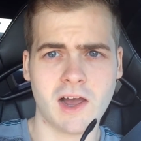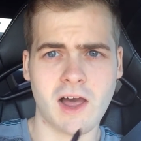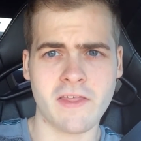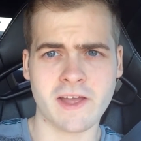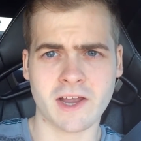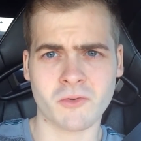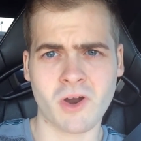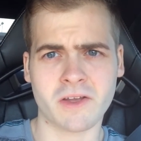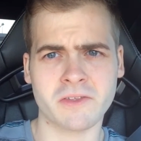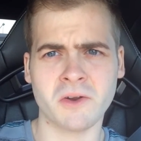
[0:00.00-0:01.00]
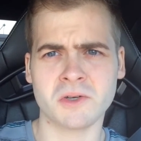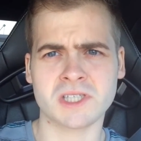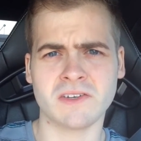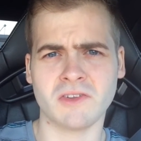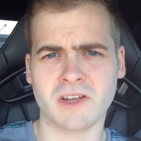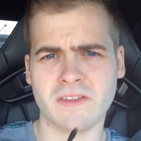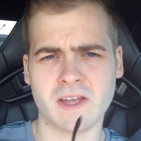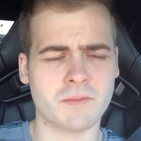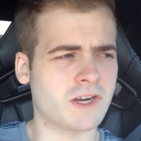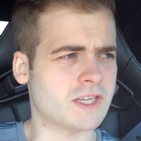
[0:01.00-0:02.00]
I think I can rock the no shave look. I think
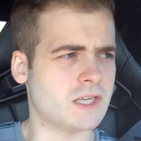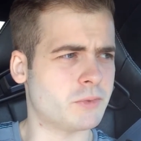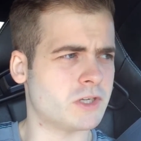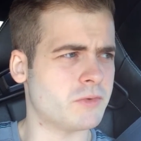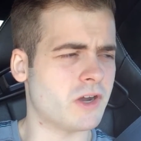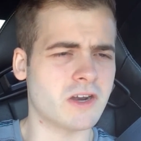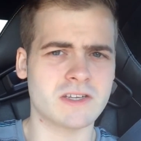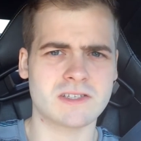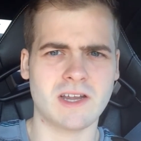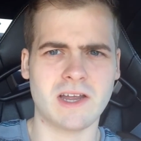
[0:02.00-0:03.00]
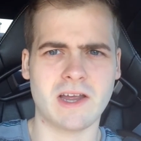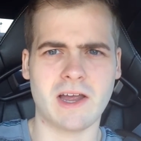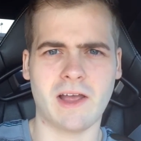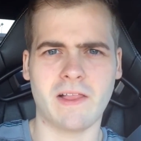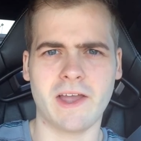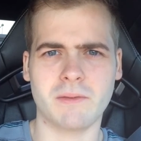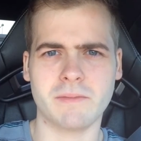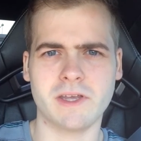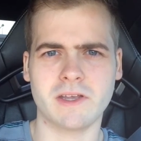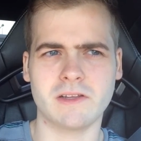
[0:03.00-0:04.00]
I'm gonna keep it to be honest. I like
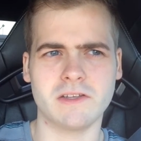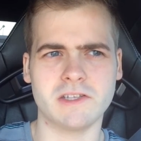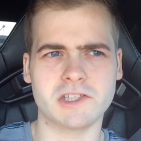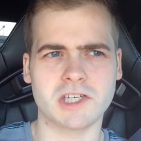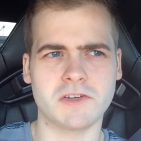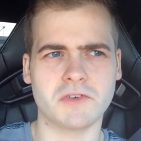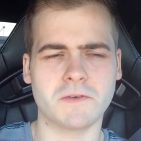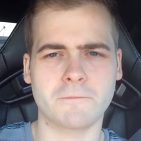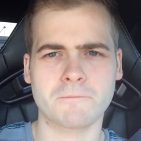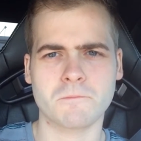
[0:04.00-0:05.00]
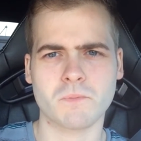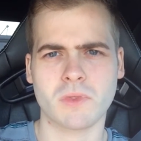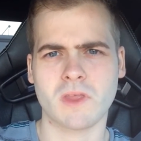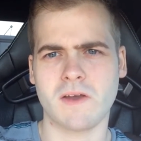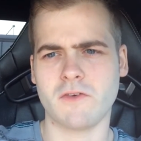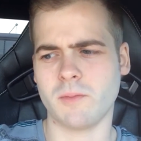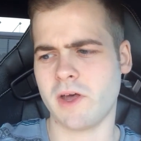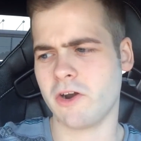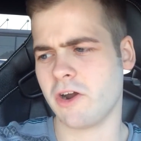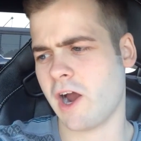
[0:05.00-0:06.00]
being cleanly shaven. I feel
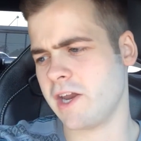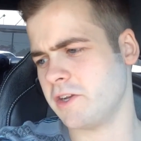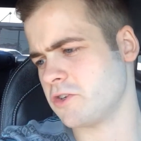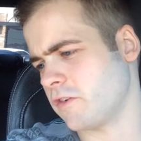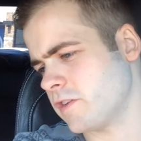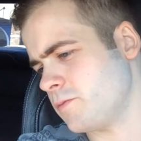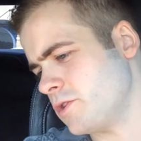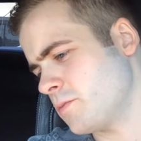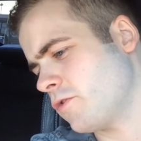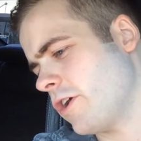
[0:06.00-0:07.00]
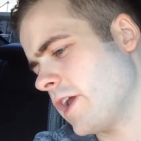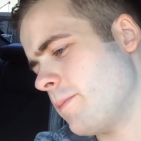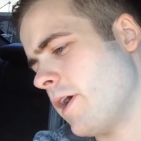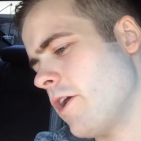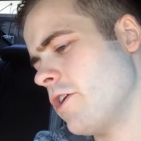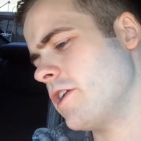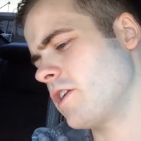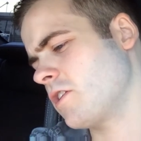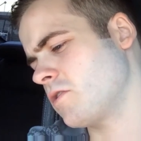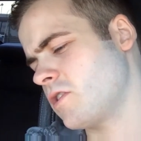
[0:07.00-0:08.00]
better. I need to turn off this music before I get pirated
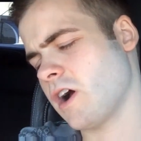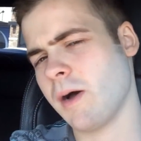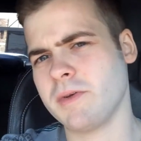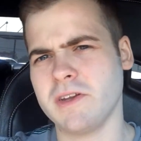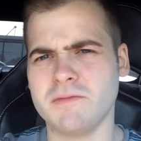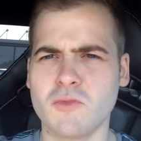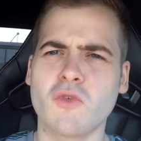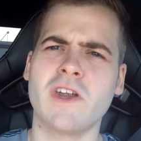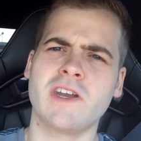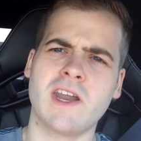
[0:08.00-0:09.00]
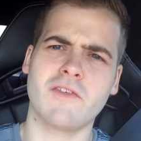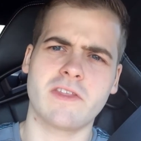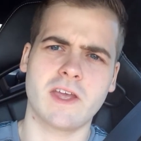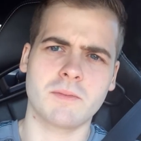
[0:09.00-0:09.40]
and copied, written, everything.